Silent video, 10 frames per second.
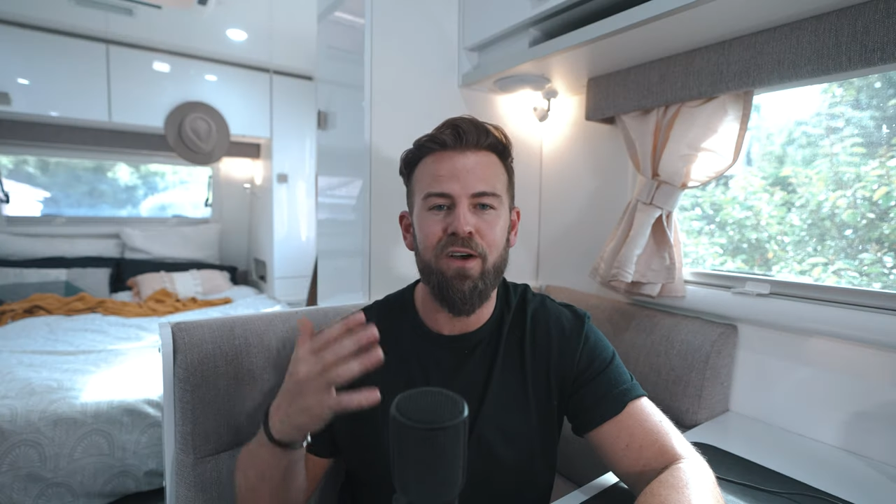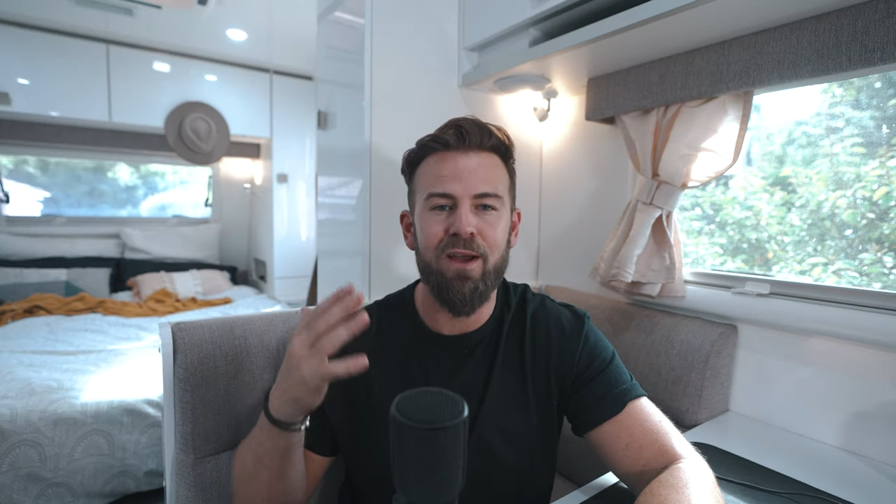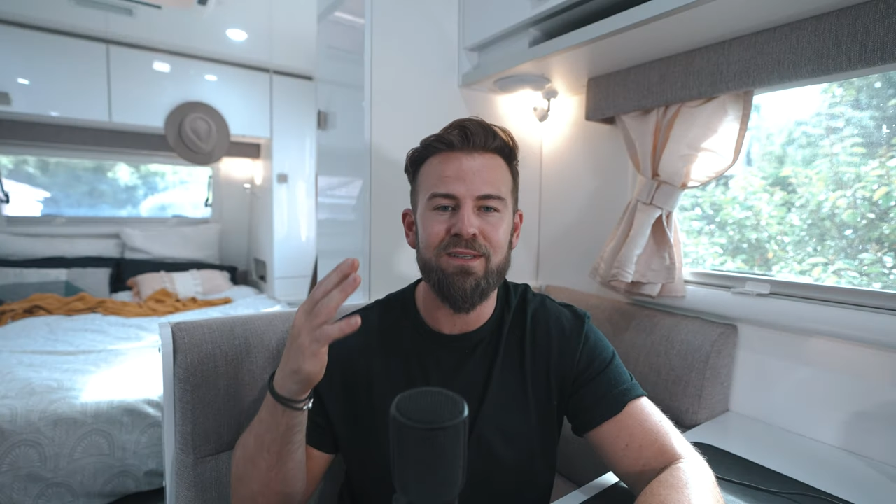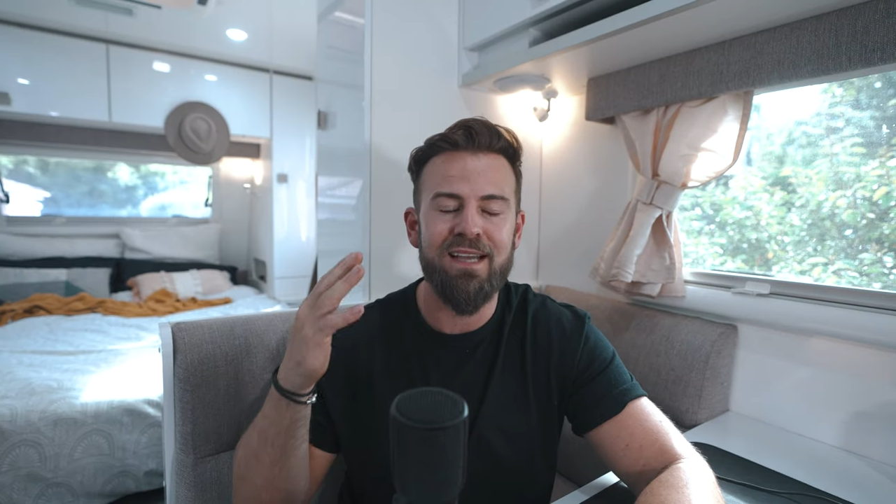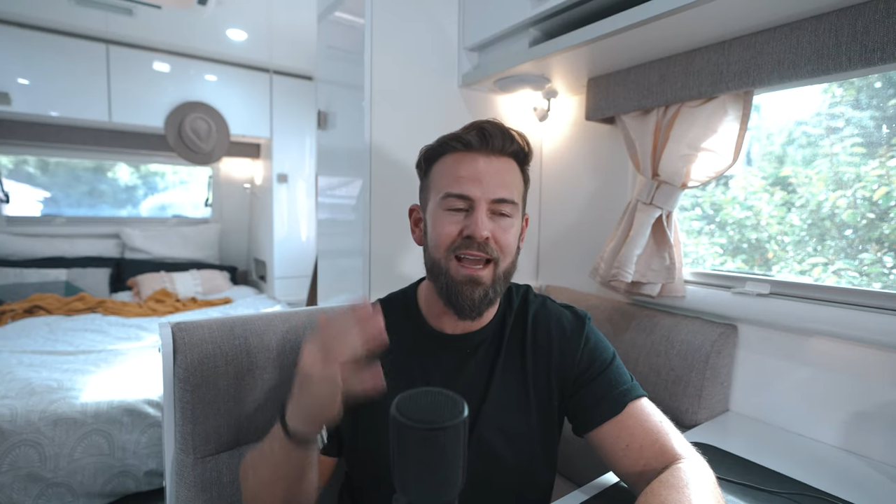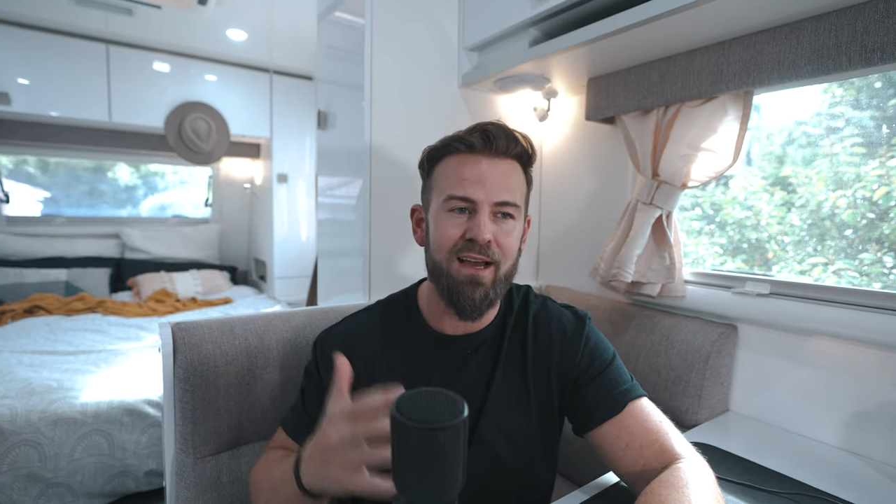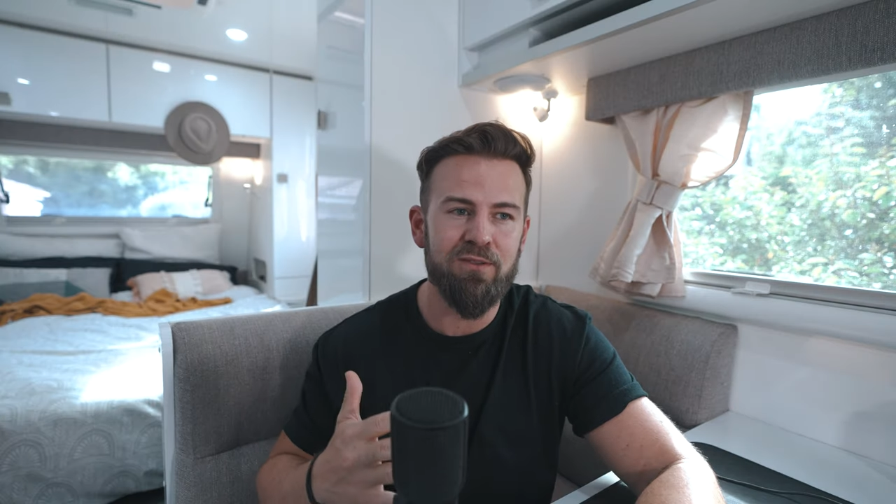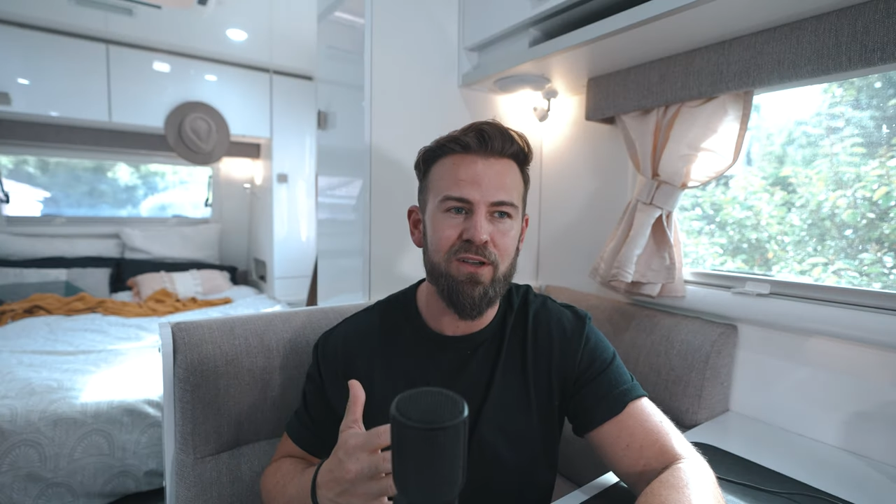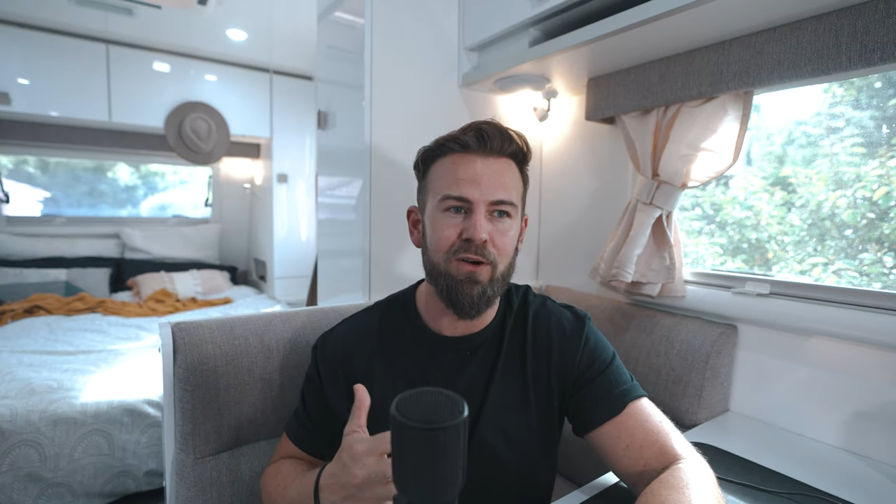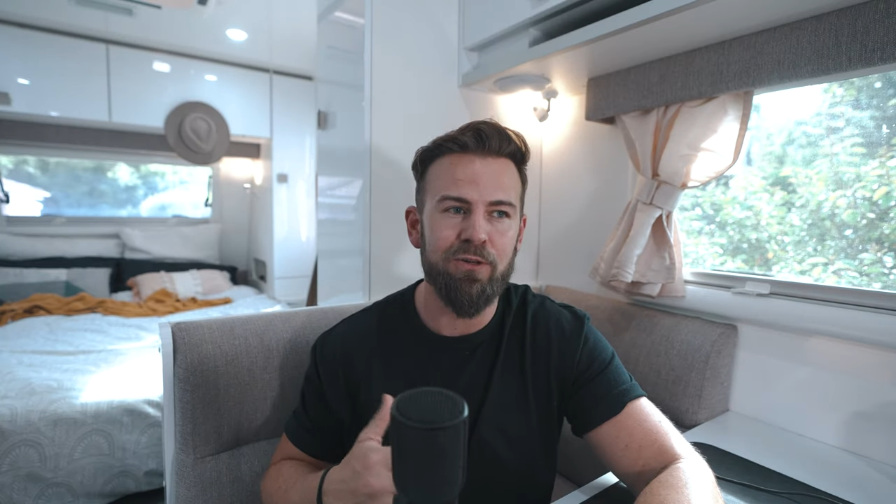I was a
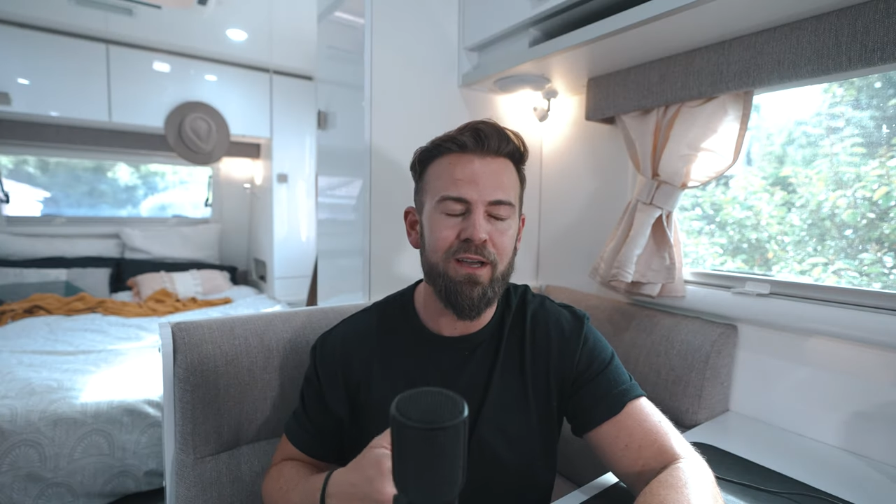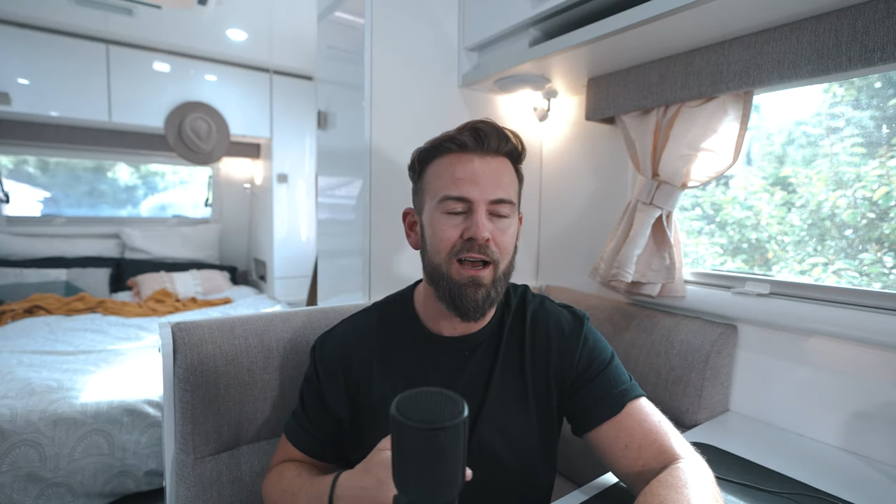household,